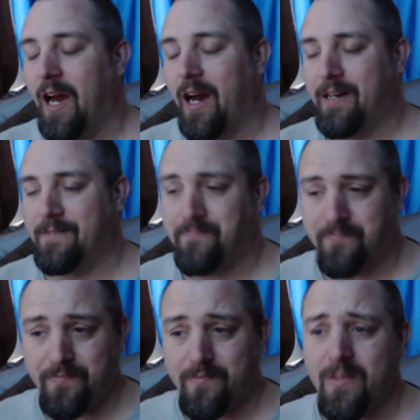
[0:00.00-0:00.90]
Um,
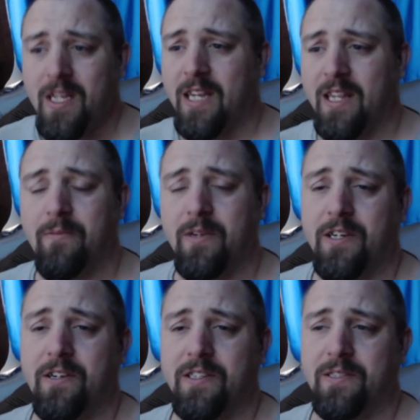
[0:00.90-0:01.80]
and they've been
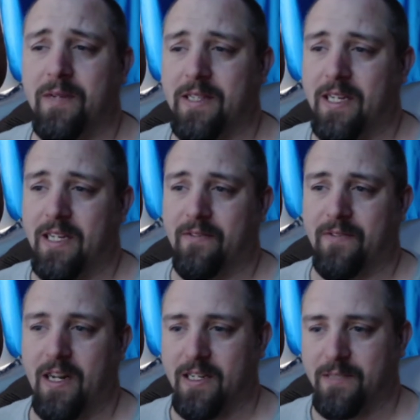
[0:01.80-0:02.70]
curious about that. And I've
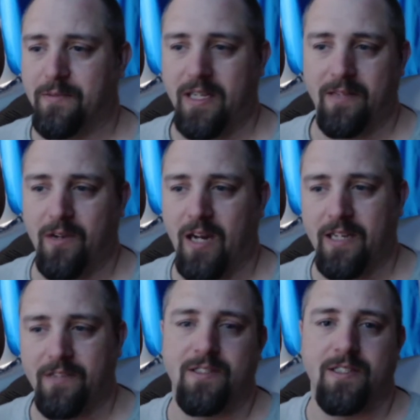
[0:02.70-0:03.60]
kind of explained, well, I
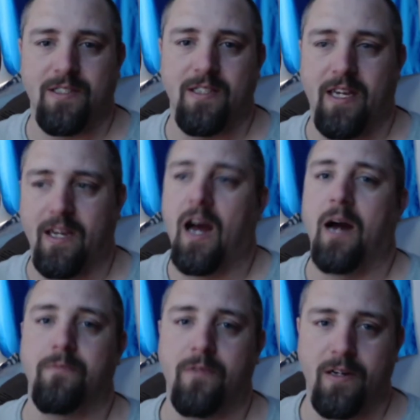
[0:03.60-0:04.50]
use it to like
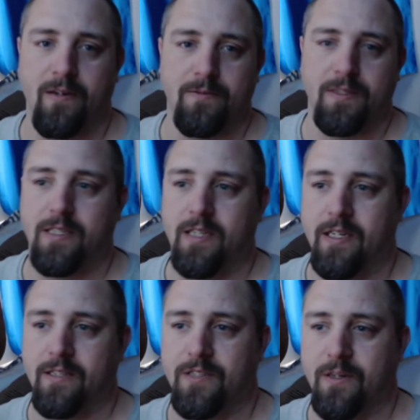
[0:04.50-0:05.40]
hop realms and,
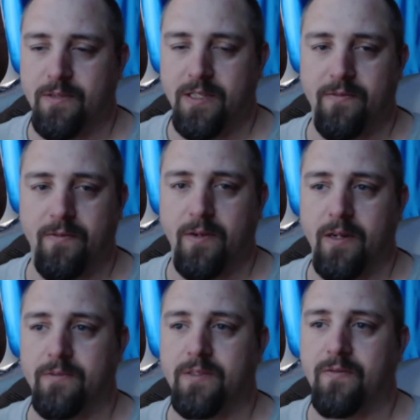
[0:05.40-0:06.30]
and jump to different
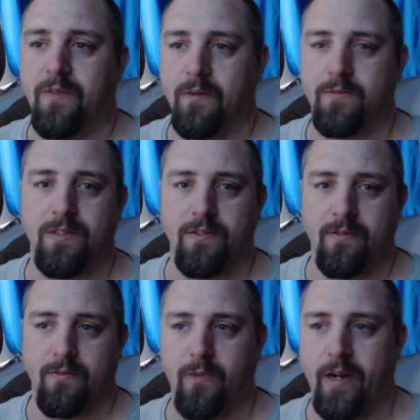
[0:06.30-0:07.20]
realms to farm
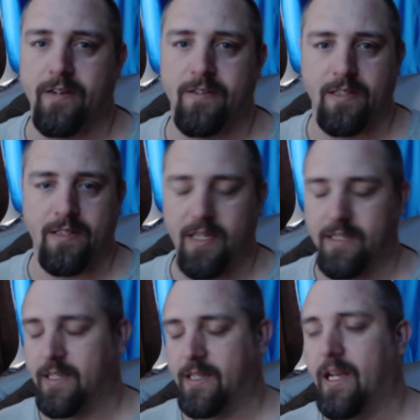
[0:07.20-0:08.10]
certain rares and things
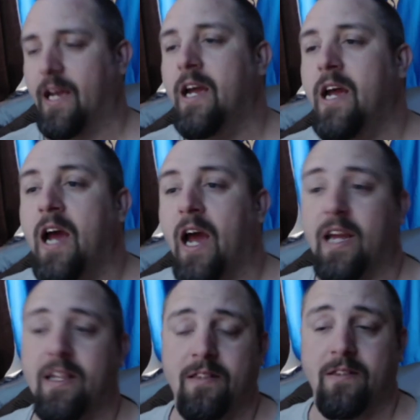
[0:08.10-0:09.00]
like that.
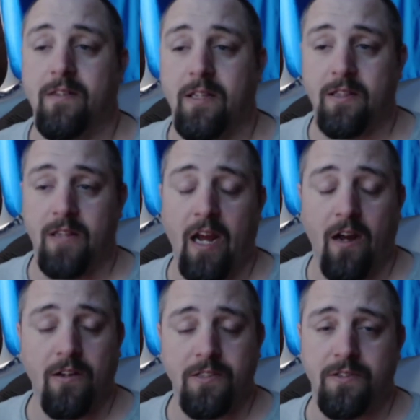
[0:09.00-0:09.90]
And I
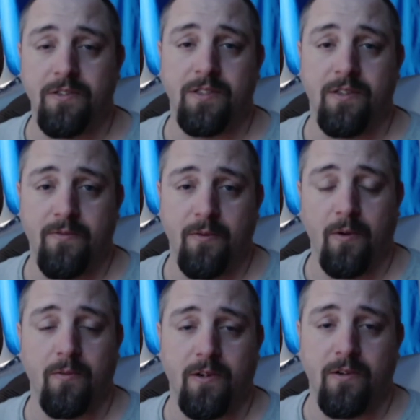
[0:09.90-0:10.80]
also use them for
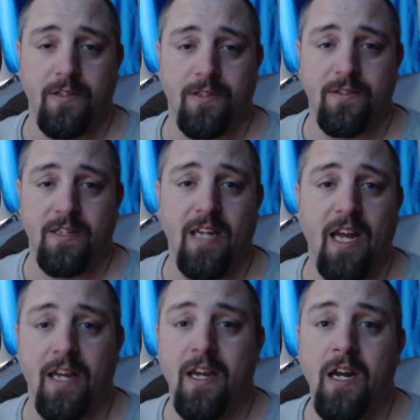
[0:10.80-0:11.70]
what we're going to do
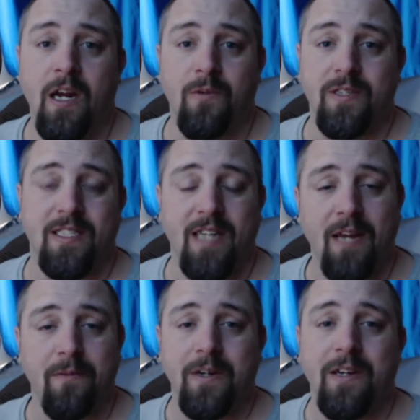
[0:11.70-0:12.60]
today, which
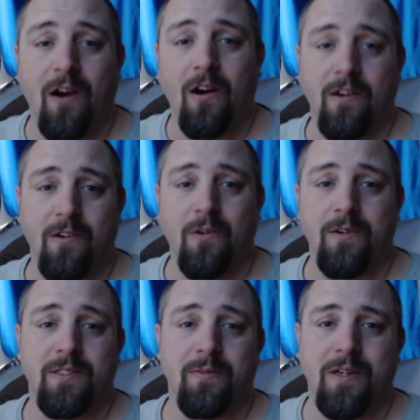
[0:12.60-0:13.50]
today we are
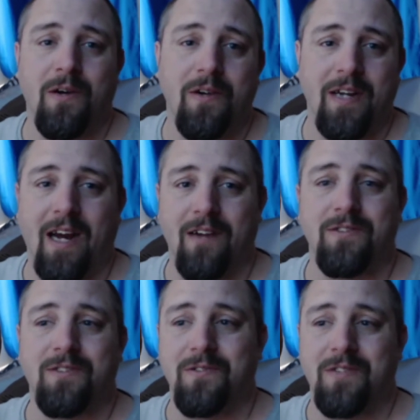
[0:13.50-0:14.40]
going to be going out
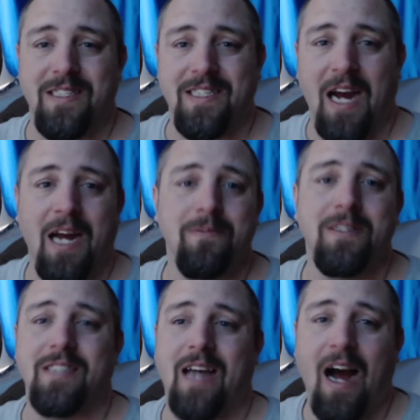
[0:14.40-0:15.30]
to the
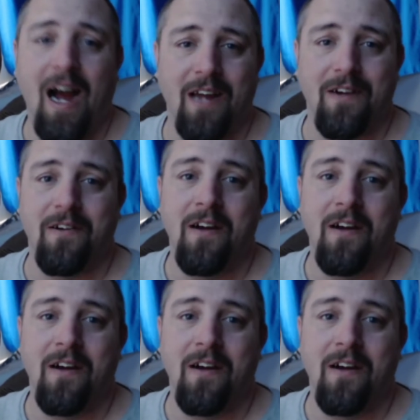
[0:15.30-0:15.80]
Timeless Isle.